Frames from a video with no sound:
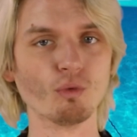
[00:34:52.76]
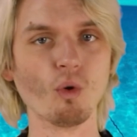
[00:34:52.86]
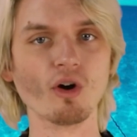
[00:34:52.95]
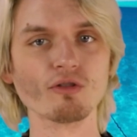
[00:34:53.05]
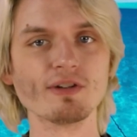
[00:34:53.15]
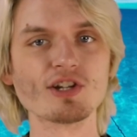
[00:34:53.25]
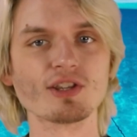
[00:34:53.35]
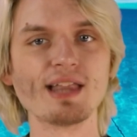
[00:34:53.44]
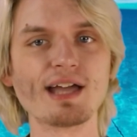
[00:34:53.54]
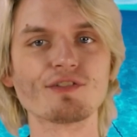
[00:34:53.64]
of war
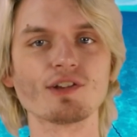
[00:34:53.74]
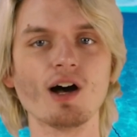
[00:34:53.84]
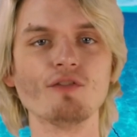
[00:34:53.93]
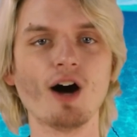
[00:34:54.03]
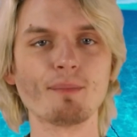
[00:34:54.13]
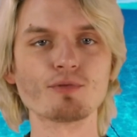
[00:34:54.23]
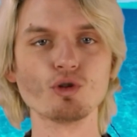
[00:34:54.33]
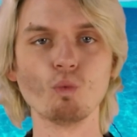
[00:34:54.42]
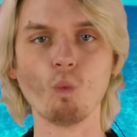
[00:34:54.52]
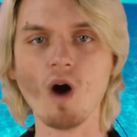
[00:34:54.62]
reach lengths of up
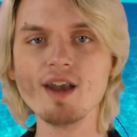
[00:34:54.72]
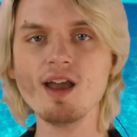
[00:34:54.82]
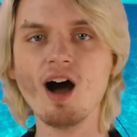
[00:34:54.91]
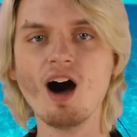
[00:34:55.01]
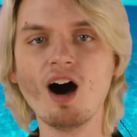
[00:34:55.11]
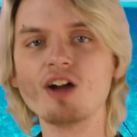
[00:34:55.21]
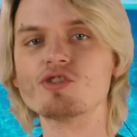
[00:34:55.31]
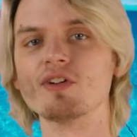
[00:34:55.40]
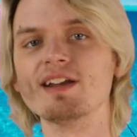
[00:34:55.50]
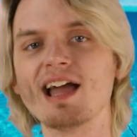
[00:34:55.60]
to
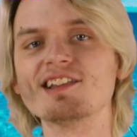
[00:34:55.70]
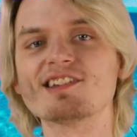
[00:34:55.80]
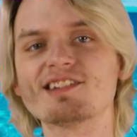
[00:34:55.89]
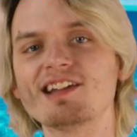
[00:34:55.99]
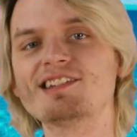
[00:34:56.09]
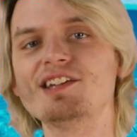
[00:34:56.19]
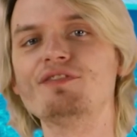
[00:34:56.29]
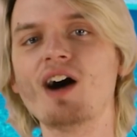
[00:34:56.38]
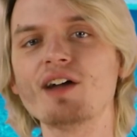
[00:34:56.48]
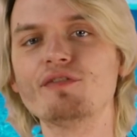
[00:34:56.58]

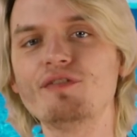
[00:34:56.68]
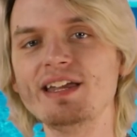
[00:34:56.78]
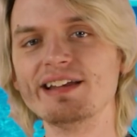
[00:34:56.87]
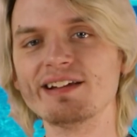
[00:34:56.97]
165 feet.